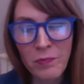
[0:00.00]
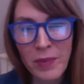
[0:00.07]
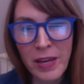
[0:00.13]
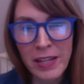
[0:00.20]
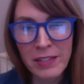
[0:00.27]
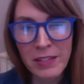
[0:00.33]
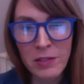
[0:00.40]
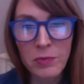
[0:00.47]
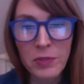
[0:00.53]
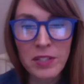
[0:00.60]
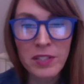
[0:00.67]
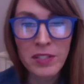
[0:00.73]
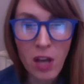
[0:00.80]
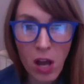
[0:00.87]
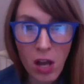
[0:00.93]
as the
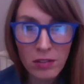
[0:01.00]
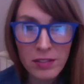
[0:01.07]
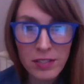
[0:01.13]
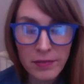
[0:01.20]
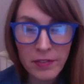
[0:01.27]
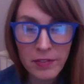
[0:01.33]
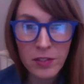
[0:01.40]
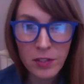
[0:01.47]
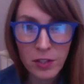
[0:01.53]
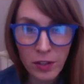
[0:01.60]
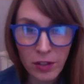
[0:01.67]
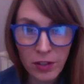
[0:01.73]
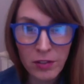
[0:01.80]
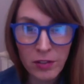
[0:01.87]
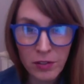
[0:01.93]
result of this
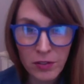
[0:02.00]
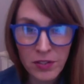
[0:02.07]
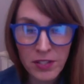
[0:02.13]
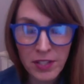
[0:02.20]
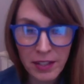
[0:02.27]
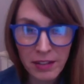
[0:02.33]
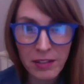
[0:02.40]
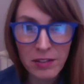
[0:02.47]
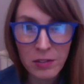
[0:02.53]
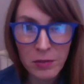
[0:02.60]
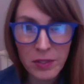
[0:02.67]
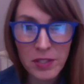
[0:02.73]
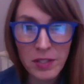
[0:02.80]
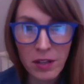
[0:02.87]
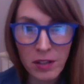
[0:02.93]
current news cycle, as a
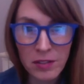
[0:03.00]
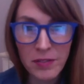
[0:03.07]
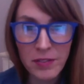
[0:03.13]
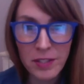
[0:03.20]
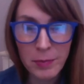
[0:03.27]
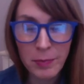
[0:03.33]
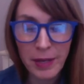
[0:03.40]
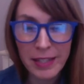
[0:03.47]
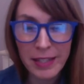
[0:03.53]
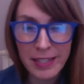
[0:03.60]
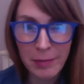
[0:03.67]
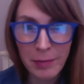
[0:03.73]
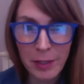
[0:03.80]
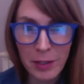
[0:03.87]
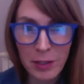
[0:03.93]
result of this
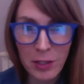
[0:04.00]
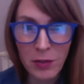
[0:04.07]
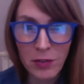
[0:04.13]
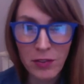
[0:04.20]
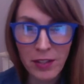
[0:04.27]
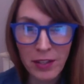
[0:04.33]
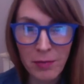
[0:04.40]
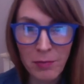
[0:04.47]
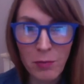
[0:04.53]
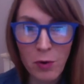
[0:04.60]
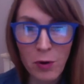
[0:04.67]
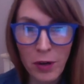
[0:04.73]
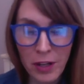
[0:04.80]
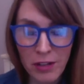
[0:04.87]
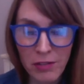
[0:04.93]
pandemic, do you think
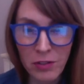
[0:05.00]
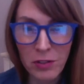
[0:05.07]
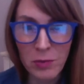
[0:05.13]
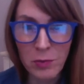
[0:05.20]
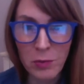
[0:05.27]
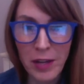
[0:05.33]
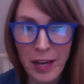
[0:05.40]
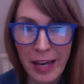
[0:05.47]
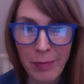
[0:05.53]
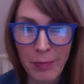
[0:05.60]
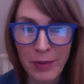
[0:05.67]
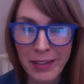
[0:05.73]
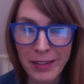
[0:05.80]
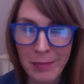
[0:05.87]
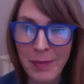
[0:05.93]
more interviews will
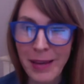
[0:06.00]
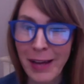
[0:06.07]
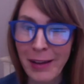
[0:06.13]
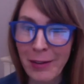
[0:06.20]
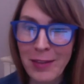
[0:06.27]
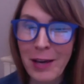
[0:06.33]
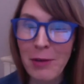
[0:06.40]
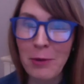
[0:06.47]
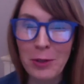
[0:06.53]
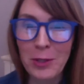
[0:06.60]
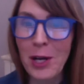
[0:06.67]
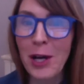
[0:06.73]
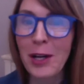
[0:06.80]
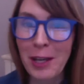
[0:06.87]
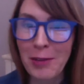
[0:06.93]
happen in the manner that we're
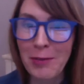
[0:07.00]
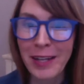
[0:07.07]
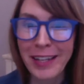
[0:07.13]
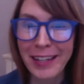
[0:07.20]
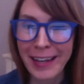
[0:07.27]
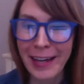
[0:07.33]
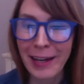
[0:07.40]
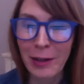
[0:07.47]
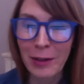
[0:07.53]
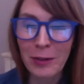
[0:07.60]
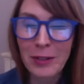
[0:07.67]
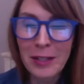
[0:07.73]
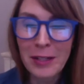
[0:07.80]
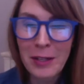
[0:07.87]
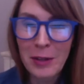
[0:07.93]
talking right now
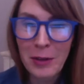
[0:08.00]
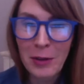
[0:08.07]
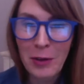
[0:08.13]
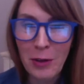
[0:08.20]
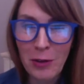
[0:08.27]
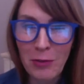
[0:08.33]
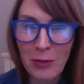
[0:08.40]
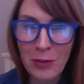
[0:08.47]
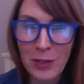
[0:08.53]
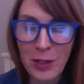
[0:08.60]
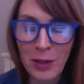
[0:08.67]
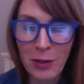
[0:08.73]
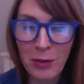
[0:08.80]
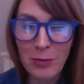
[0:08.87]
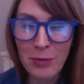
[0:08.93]
over
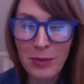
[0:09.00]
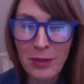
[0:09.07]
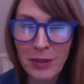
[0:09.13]
Zoom?